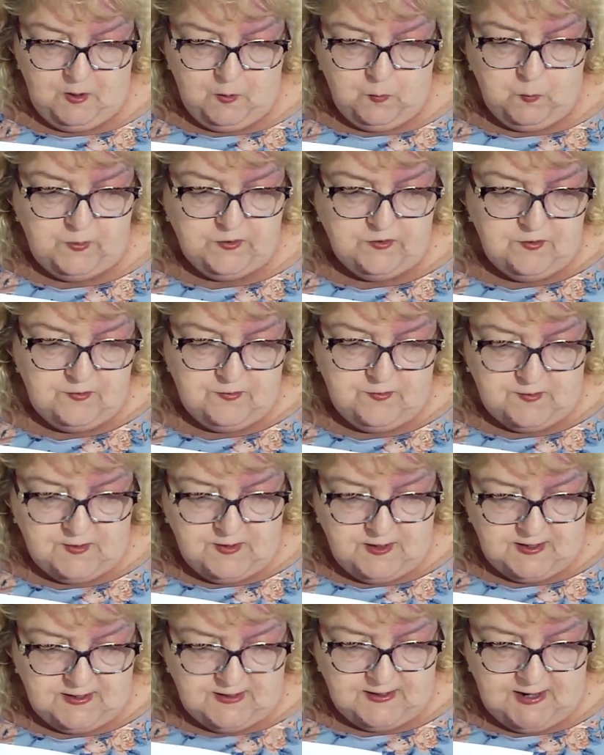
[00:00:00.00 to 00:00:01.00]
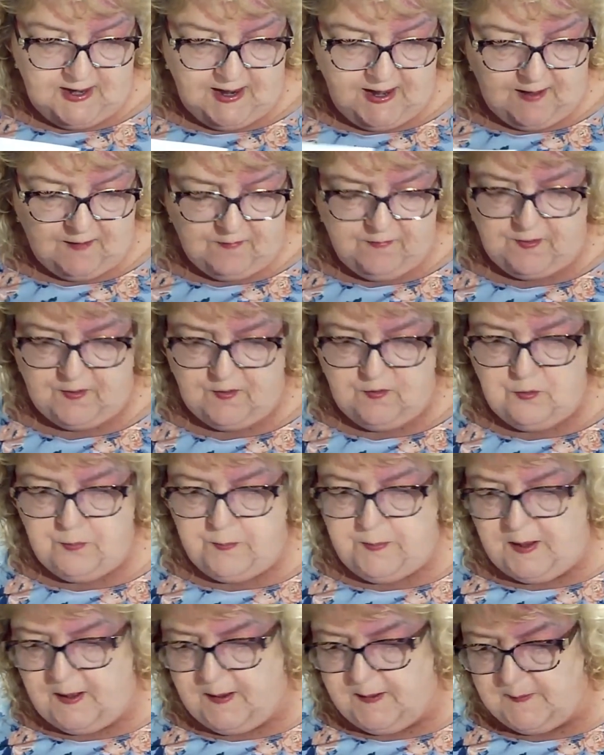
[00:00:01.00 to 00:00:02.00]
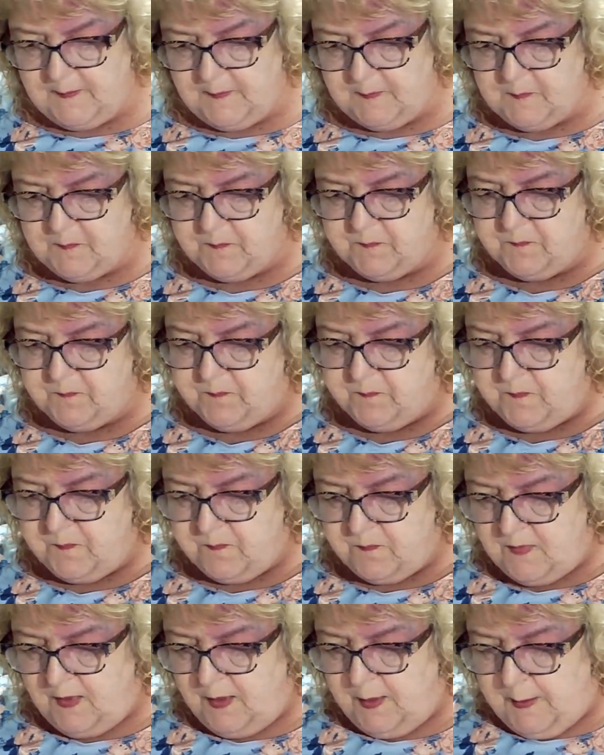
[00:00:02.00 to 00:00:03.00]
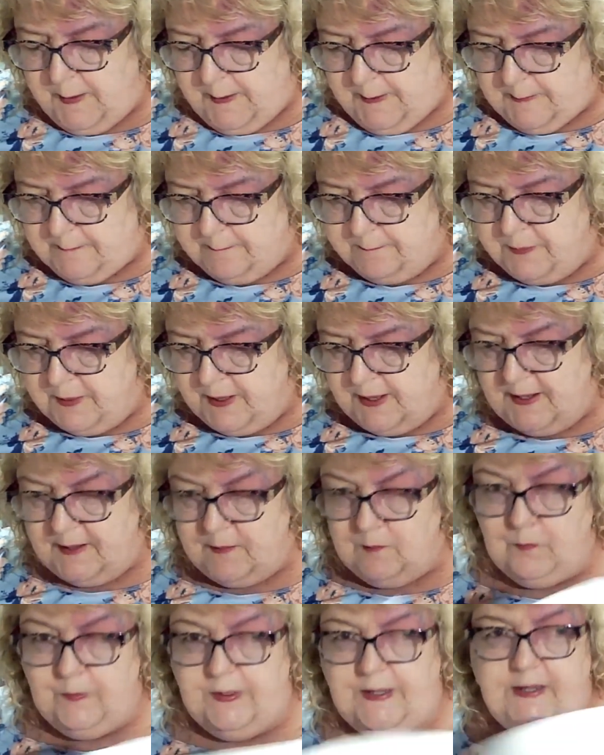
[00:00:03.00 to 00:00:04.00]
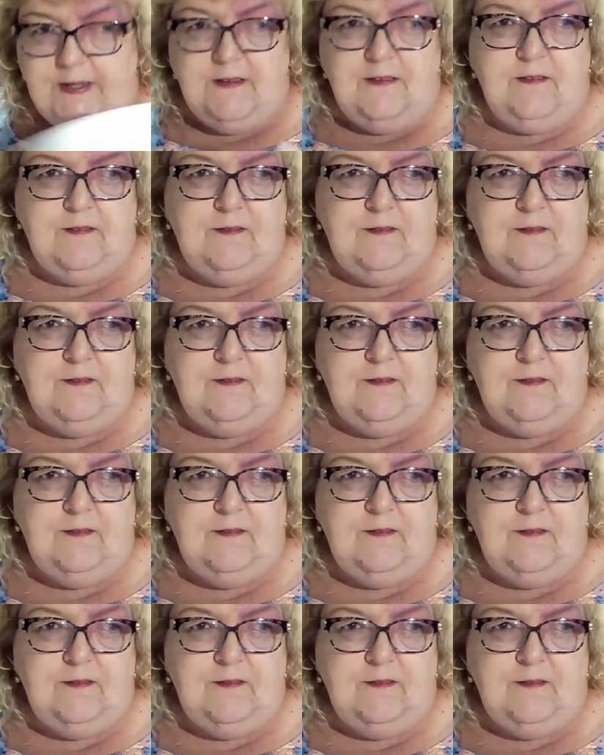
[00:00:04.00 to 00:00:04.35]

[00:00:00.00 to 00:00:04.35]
which is a 10.5-inch block. But we had